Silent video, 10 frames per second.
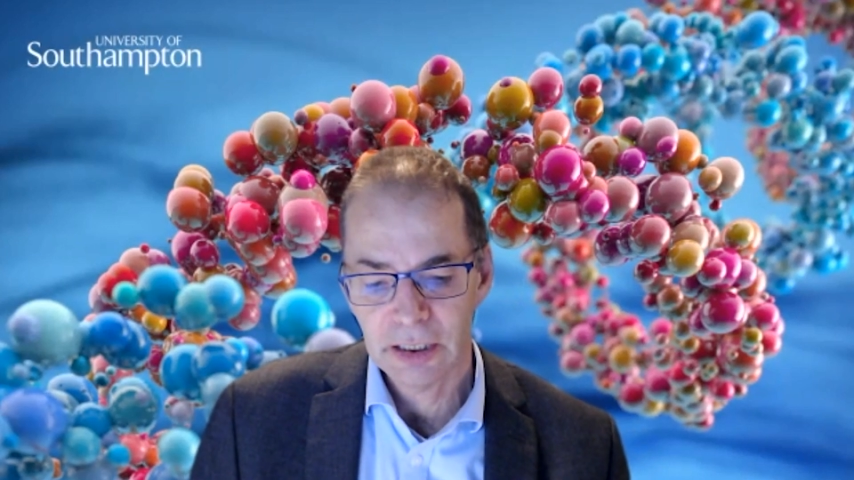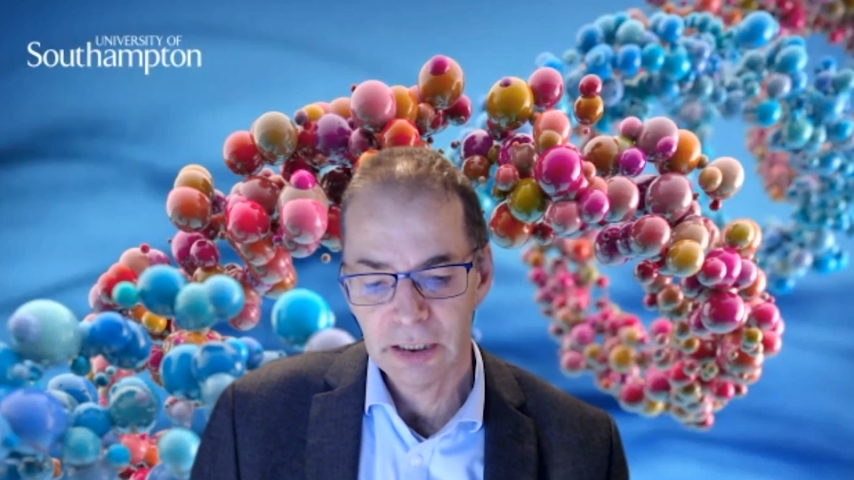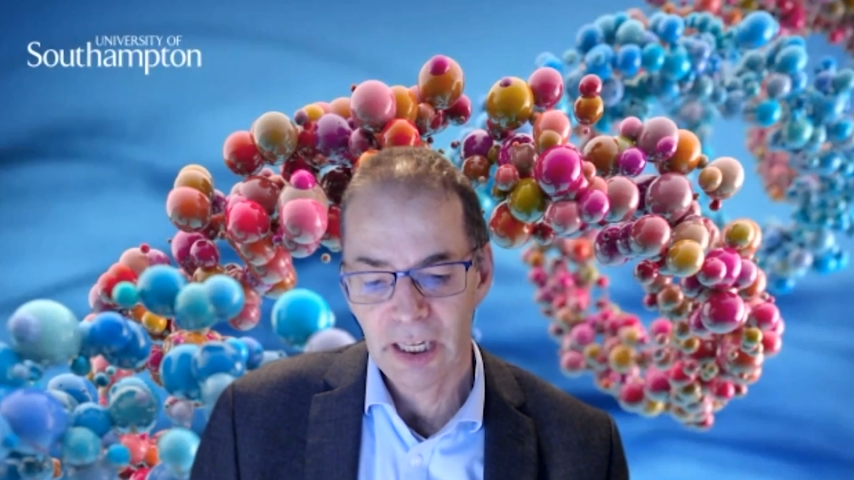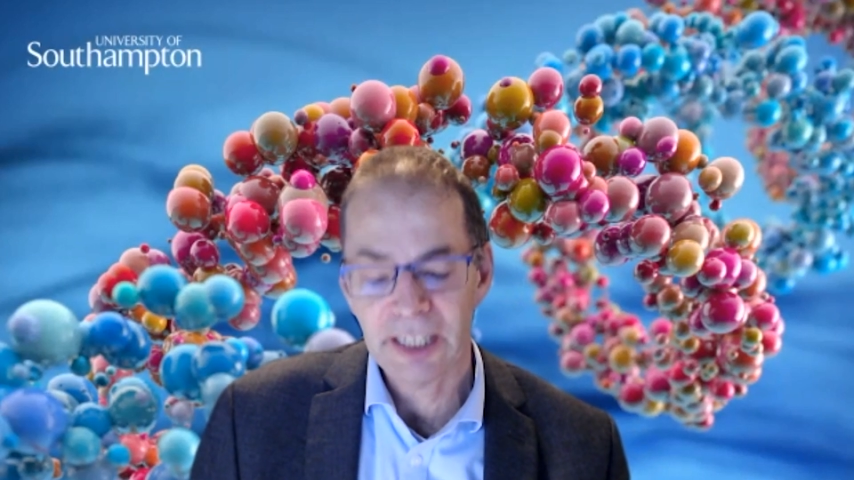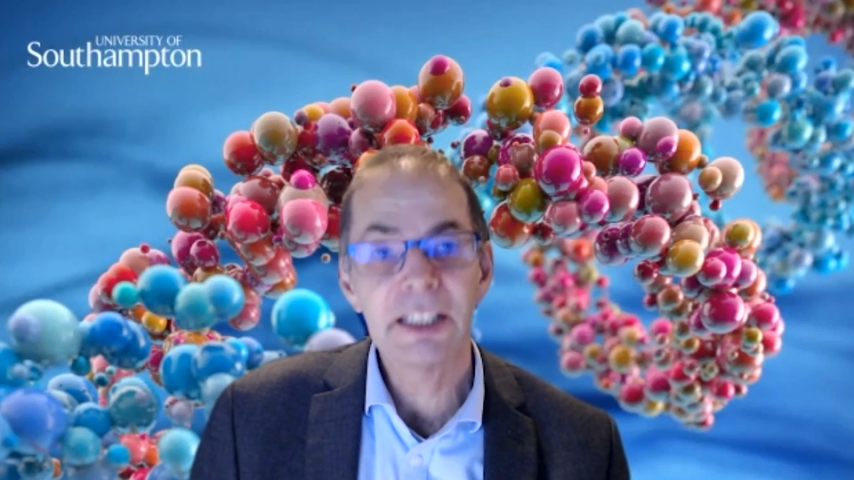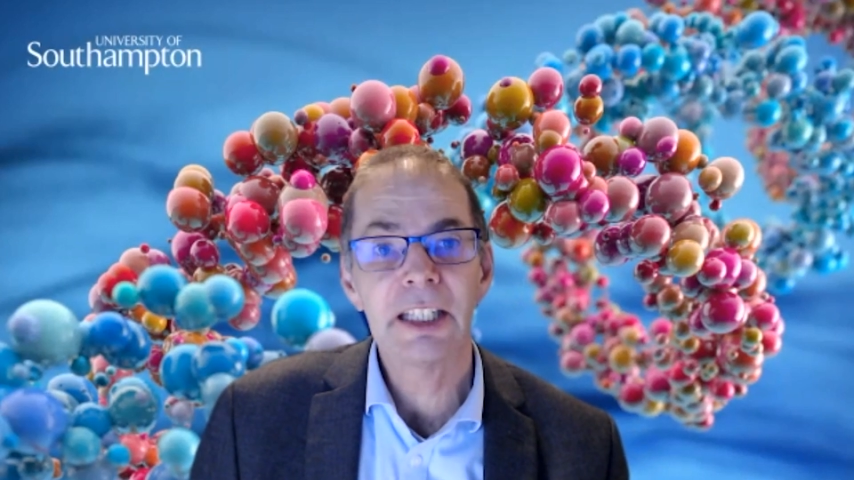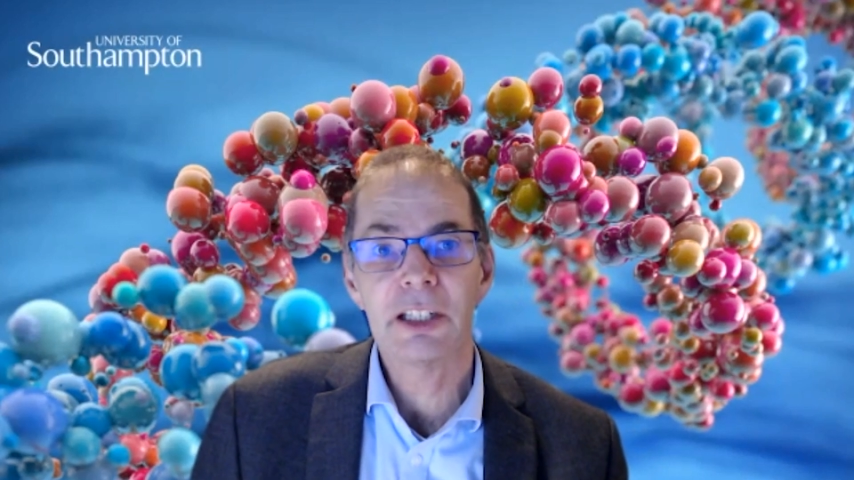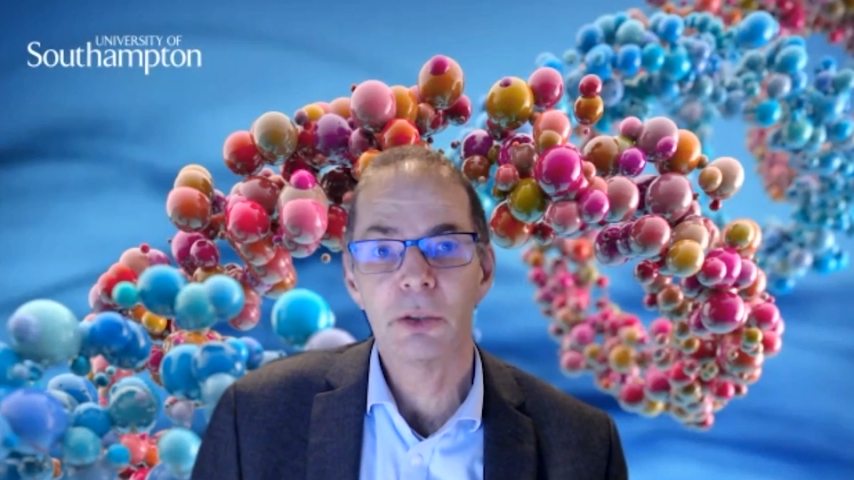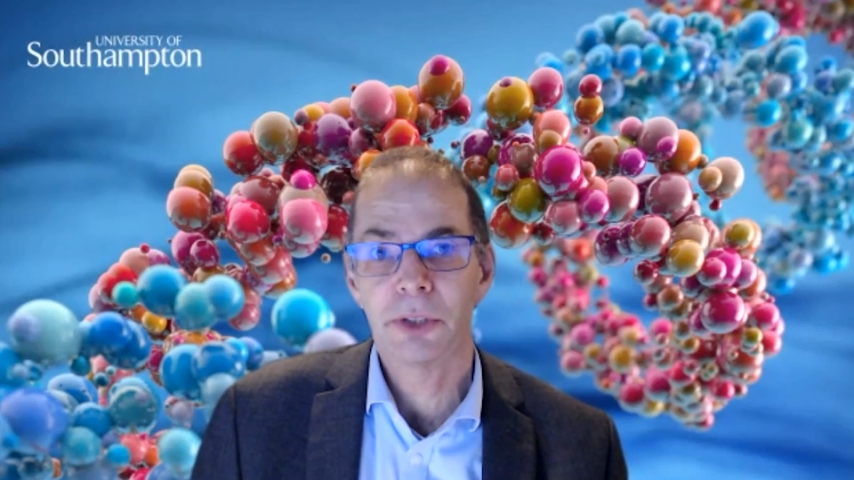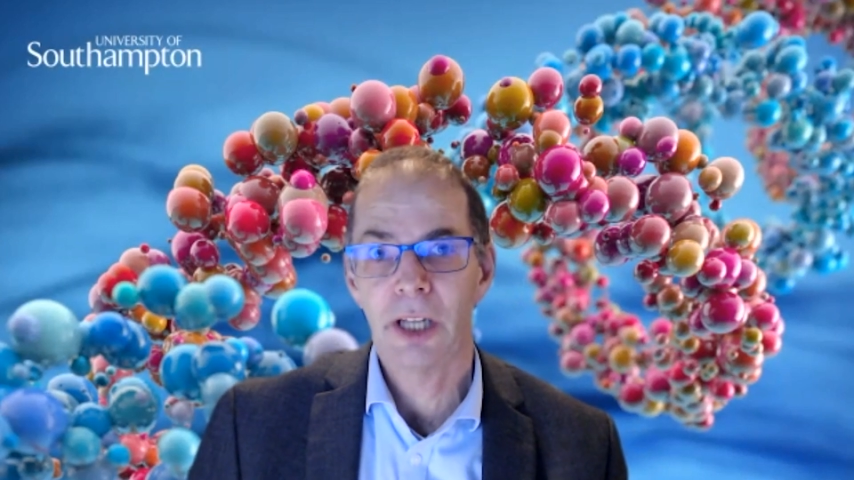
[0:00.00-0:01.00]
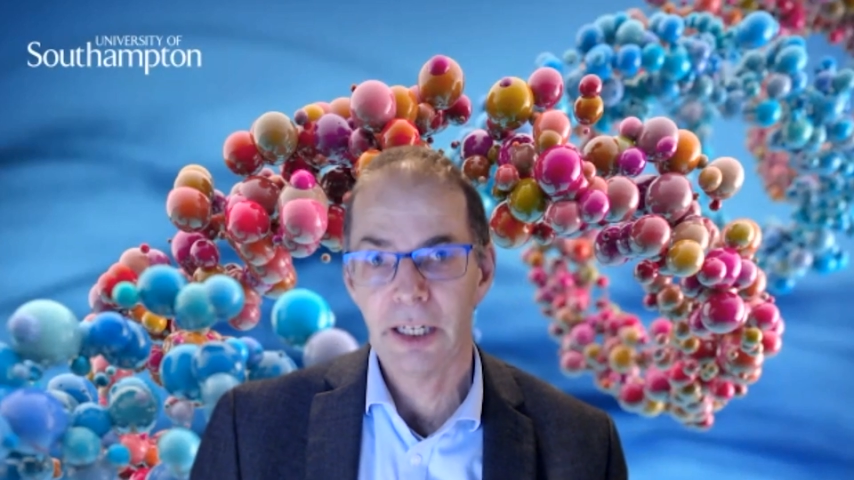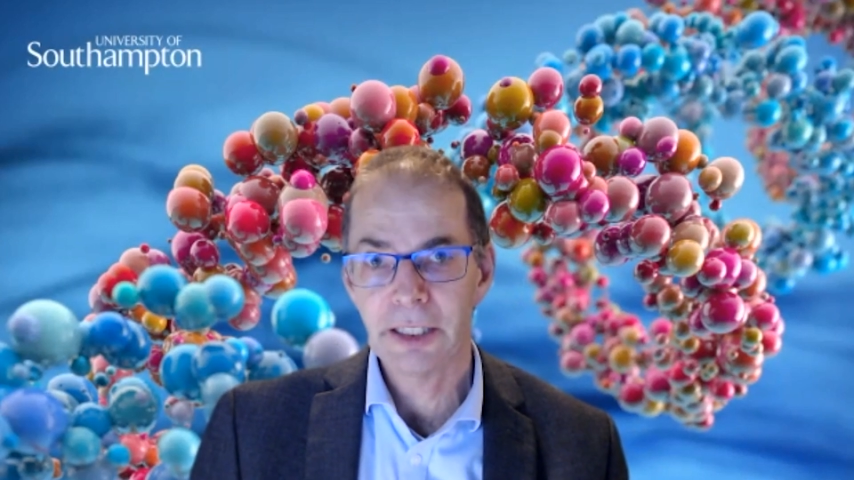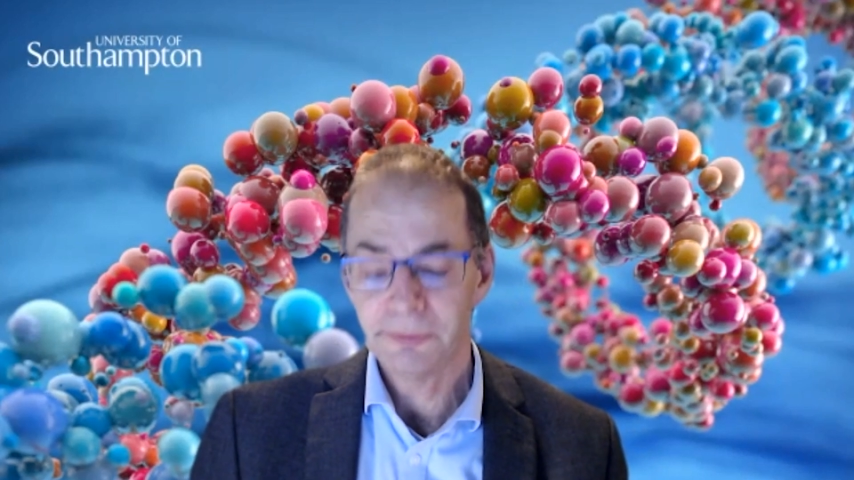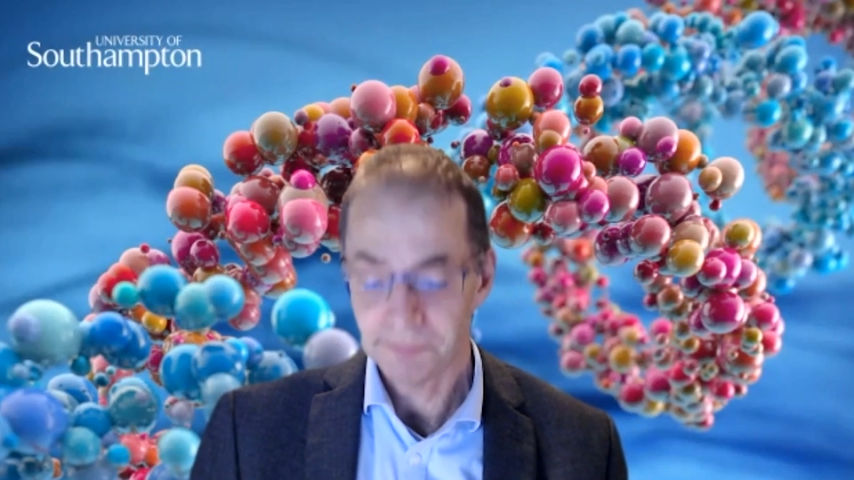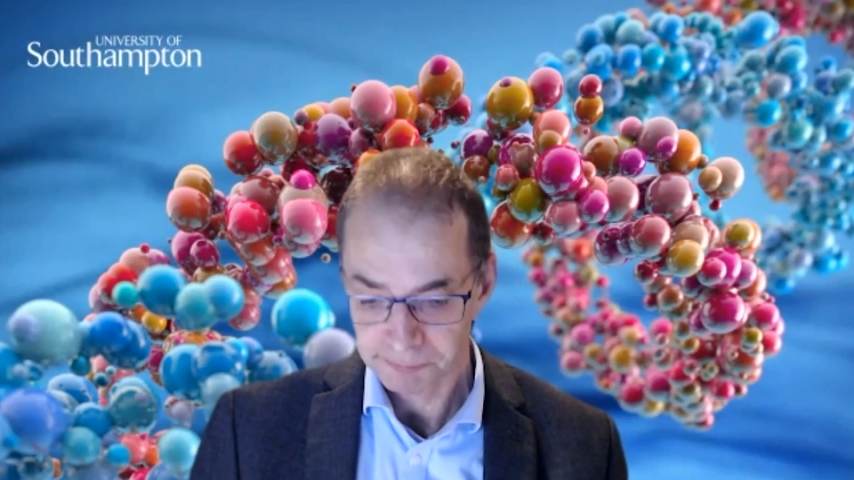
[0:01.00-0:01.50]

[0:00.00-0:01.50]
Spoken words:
1909,